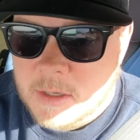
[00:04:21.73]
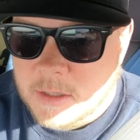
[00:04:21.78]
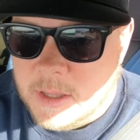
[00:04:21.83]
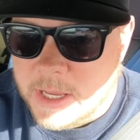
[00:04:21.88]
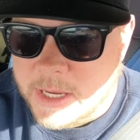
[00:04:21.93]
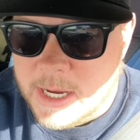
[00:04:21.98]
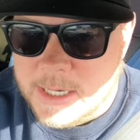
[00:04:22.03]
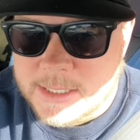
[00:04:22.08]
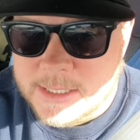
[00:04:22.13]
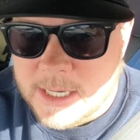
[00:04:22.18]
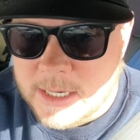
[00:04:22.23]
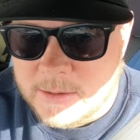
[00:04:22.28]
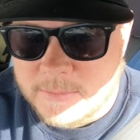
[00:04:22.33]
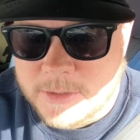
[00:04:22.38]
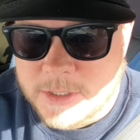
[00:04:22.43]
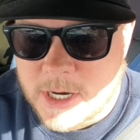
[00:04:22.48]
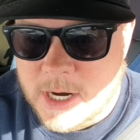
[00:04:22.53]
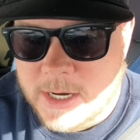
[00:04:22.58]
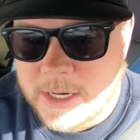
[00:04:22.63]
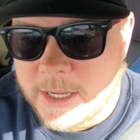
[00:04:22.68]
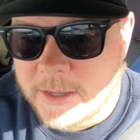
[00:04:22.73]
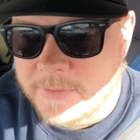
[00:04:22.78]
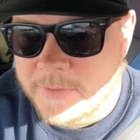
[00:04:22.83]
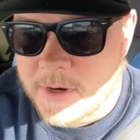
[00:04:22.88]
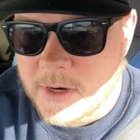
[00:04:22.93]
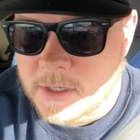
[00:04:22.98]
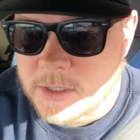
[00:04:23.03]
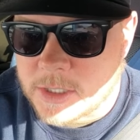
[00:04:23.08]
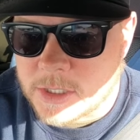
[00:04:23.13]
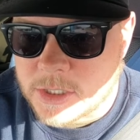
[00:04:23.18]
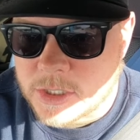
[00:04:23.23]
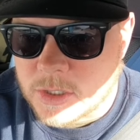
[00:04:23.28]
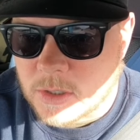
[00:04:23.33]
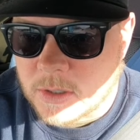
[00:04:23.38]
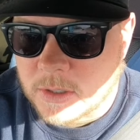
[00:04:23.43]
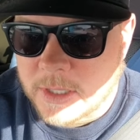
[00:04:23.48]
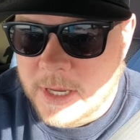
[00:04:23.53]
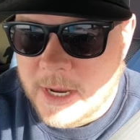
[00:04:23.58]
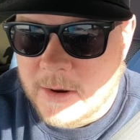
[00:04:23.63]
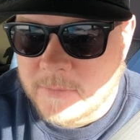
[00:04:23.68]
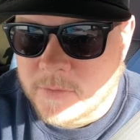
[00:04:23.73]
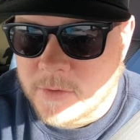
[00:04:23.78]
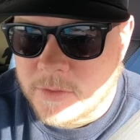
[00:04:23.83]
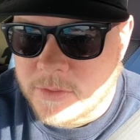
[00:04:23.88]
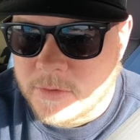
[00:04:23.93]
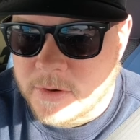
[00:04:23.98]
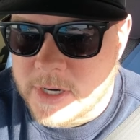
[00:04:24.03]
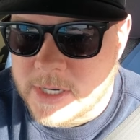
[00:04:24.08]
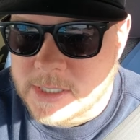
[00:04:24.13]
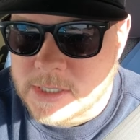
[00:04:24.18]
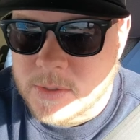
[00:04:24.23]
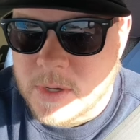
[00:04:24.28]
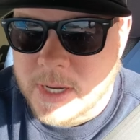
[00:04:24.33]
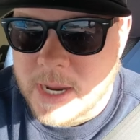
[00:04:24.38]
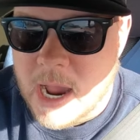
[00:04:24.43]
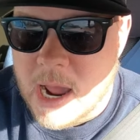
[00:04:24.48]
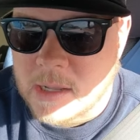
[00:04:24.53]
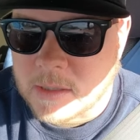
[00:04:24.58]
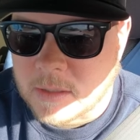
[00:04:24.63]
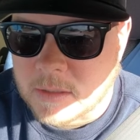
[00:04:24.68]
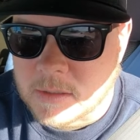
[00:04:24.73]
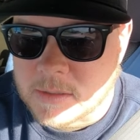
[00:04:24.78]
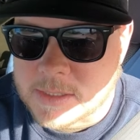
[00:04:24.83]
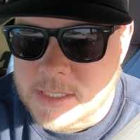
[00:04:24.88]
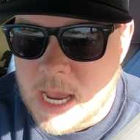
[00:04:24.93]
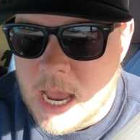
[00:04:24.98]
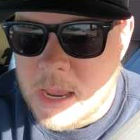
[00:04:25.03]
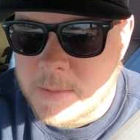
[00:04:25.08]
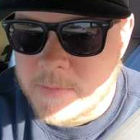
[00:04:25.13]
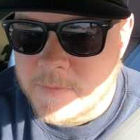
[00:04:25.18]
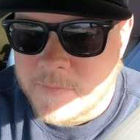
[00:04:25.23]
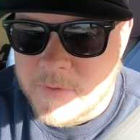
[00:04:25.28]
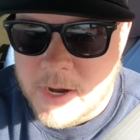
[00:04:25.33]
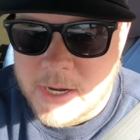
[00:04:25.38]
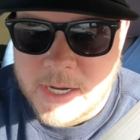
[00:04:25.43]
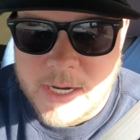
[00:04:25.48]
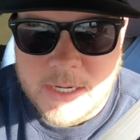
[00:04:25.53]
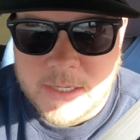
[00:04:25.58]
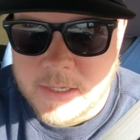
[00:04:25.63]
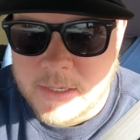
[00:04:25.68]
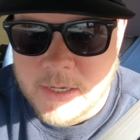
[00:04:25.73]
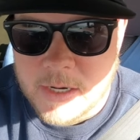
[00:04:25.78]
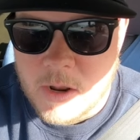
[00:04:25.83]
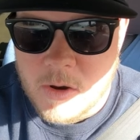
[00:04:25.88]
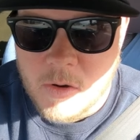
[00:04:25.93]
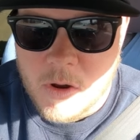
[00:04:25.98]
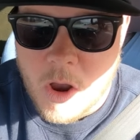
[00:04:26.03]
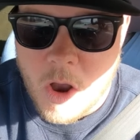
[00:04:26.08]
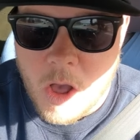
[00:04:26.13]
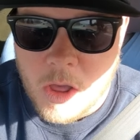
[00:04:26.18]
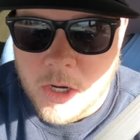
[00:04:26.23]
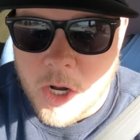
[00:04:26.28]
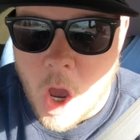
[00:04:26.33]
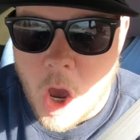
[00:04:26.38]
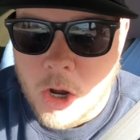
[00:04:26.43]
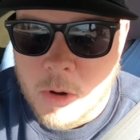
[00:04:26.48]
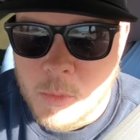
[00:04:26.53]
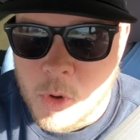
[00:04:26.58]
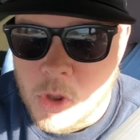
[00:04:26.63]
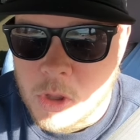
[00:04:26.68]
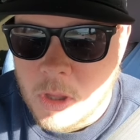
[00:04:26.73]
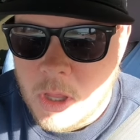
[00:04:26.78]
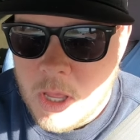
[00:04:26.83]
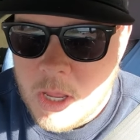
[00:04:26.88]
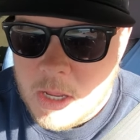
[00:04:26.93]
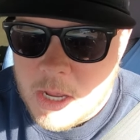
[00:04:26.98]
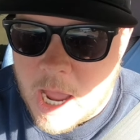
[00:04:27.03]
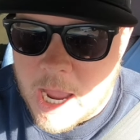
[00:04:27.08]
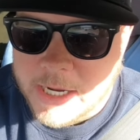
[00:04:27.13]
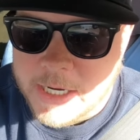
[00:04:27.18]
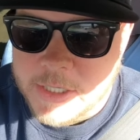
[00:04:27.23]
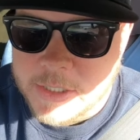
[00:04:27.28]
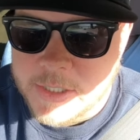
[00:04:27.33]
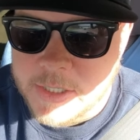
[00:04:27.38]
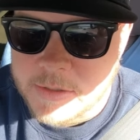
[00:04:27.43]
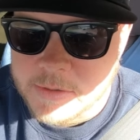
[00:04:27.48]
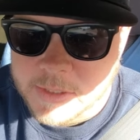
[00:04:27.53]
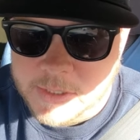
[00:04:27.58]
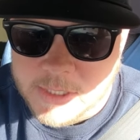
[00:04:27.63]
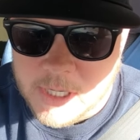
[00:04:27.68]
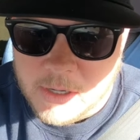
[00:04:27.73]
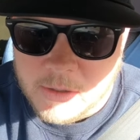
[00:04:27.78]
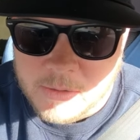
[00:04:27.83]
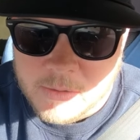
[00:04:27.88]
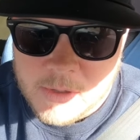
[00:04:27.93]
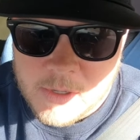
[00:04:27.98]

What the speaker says: Like I said, I'm trying to get there just shortly after 3, so I got a little time. If I need to, you know, call an audible, I can do so.